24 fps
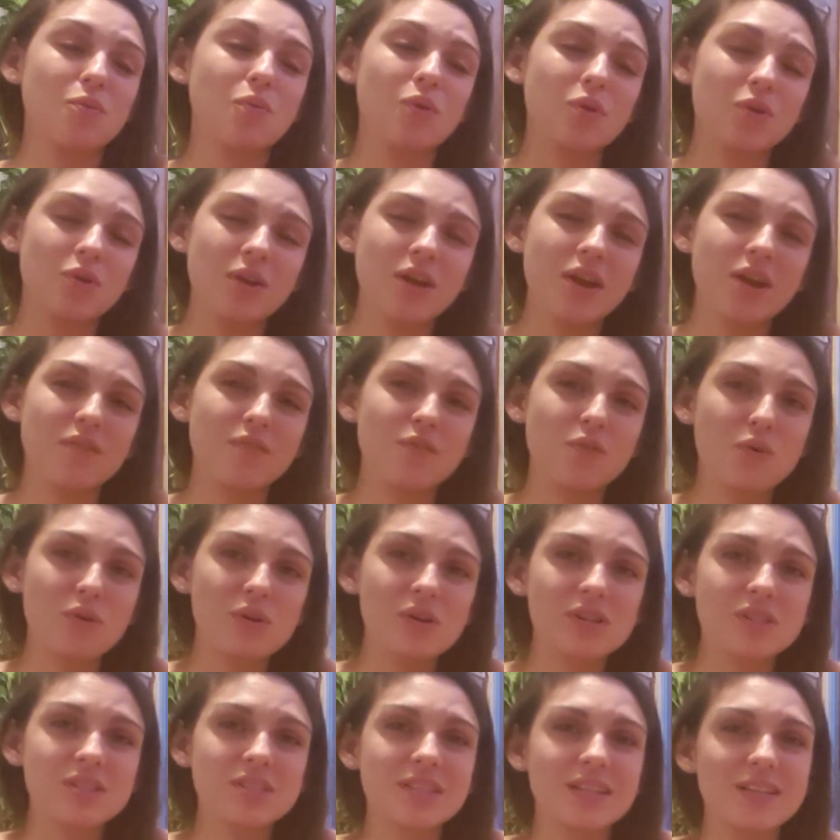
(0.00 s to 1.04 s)
ordering, of
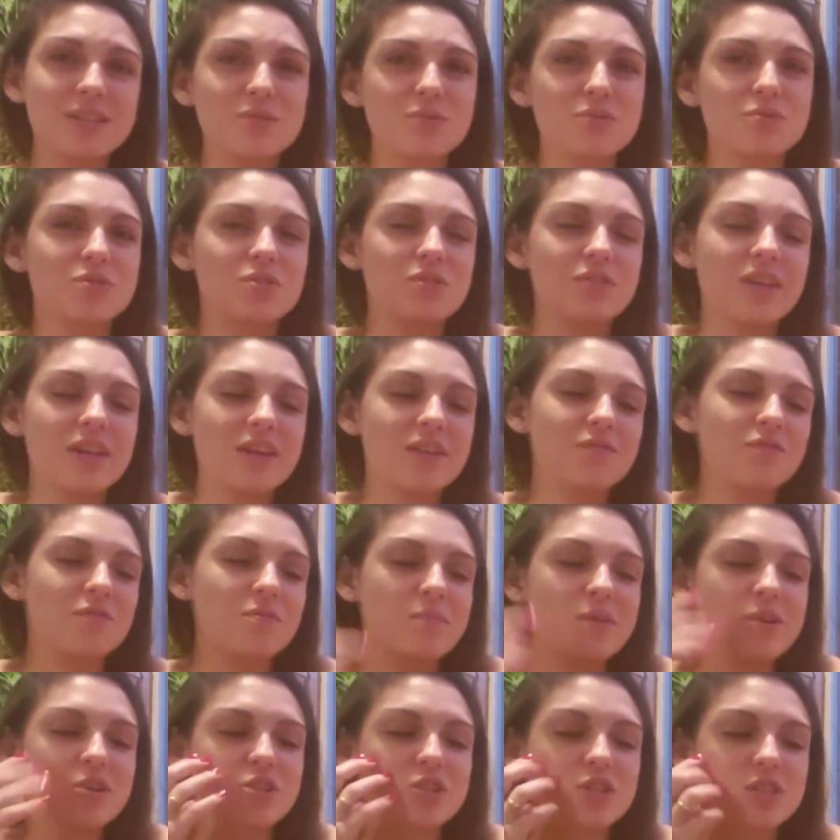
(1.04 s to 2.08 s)
course. I told you that
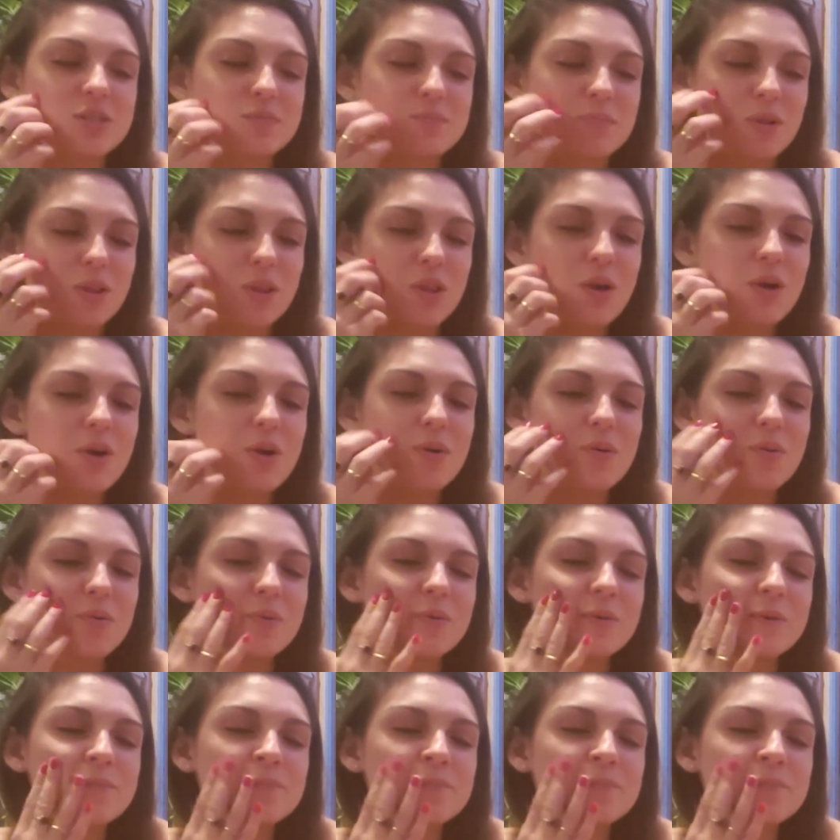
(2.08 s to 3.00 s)
information is below.